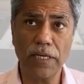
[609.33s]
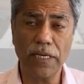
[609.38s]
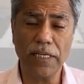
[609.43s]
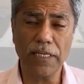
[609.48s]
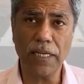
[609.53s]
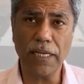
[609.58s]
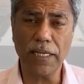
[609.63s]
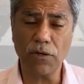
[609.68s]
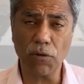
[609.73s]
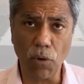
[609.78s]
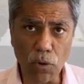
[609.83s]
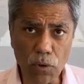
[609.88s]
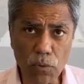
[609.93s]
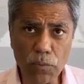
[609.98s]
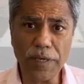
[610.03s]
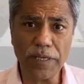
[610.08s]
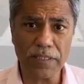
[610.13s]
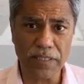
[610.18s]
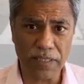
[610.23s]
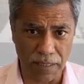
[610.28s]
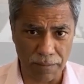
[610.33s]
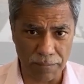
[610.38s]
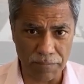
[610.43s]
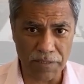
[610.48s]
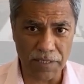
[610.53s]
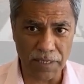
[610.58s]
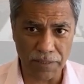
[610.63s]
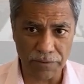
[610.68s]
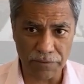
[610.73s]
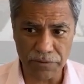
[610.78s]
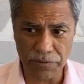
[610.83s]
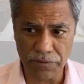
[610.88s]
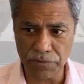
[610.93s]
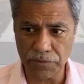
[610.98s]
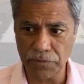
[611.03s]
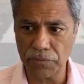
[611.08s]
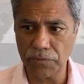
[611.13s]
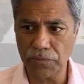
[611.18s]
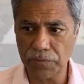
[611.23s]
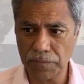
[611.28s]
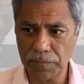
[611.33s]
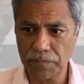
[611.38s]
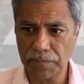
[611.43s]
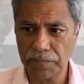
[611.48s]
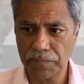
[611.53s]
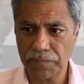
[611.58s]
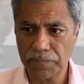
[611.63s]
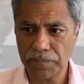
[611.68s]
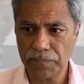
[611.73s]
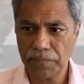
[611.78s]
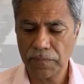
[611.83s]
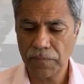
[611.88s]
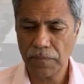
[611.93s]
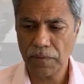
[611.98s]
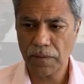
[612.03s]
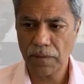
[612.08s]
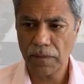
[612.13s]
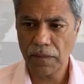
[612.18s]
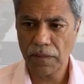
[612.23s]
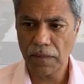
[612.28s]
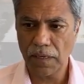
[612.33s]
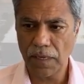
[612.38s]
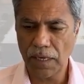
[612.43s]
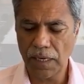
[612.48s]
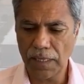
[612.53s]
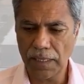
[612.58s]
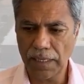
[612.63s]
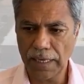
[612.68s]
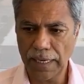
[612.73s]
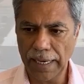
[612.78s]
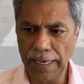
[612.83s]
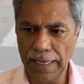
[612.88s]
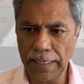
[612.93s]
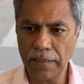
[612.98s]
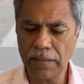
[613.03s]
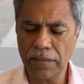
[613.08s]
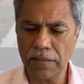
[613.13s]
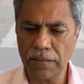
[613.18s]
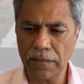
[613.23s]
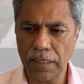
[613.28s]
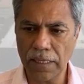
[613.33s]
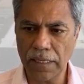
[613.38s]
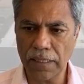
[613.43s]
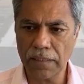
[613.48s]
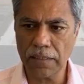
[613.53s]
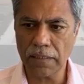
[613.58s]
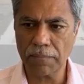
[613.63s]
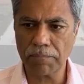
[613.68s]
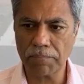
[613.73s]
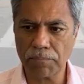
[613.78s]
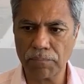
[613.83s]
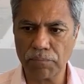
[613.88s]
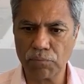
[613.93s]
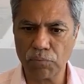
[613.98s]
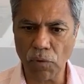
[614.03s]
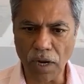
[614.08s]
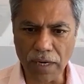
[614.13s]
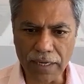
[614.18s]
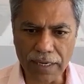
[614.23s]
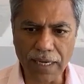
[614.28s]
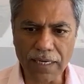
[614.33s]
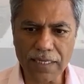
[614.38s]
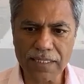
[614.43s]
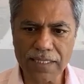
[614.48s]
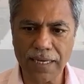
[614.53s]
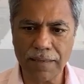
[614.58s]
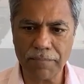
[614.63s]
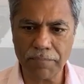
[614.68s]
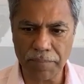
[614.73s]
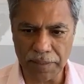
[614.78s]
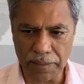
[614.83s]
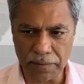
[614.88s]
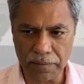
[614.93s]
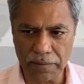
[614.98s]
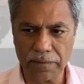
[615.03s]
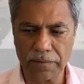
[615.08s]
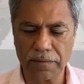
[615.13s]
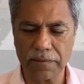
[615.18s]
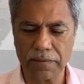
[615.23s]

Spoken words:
it always comes down to uh, in the products I build